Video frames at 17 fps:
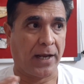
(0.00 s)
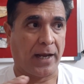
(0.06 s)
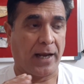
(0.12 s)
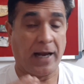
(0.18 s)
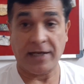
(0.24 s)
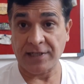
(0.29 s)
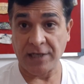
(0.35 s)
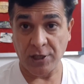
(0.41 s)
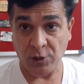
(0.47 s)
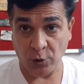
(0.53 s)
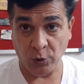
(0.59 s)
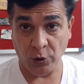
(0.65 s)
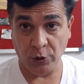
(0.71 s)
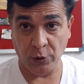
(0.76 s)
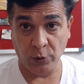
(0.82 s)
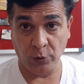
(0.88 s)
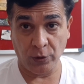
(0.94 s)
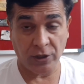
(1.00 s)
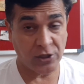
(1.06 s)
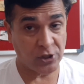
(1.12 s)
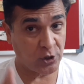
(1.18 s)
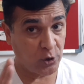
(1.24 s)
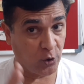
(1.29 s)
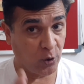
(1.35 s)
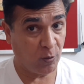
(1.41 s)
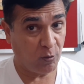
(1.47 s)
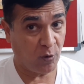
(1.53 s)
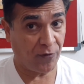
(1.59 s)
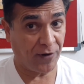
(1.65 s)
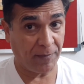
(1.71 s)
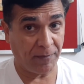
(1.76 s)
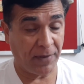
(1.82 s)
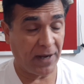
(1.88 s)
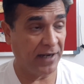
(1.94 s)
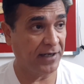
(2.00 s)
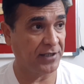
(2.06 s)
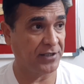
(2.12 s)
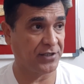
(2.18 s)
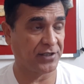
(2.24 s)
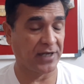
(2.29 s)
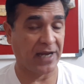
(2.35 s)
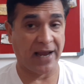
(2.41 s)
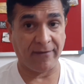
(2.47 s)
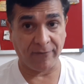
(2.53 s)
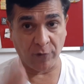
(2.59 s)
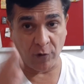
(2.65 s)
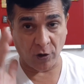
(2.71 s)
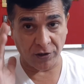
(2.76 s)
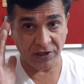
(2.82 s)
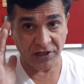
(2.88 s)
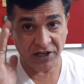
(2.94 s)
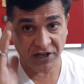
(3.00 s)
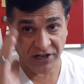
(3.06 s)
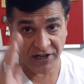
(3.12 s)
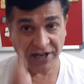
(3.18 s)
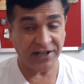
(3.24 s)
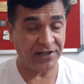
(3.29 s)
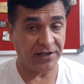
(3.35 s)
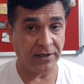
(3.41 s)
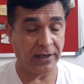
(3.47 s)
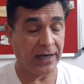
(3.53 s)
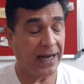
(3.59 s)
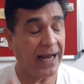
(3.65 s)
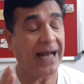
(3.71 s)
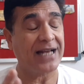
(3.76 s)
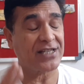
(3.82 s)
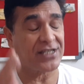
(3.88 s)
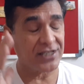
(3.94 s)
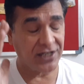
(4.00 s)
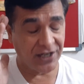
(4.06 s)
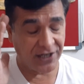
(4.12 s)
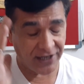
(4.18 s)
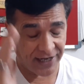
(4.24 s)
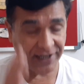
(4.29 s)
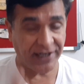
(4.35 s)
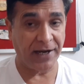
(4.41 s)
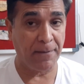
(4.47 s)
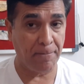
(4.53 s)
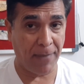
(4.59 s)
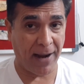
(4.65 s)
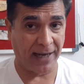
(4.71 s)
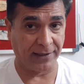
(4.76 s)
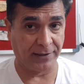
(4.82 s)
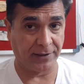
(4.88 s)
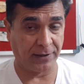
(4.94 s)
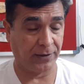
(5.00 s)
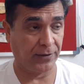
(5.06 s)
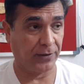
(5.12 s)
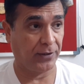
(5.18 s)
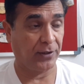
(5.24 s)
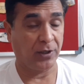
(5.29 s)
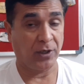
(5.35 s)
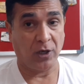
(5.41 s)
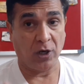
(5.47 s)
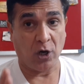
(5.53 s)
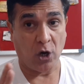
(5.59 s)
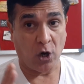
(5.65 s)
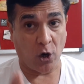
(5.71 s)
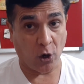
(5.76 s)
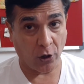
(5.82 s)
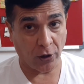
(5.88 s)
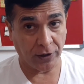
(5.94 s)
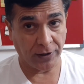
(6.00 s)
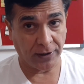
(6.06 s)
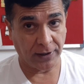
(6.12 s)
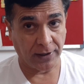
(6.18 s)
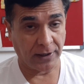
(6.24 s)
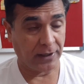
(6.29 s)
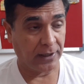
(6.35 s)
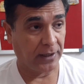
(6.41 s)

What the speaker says: as I told you, the slow moving planets has great impact on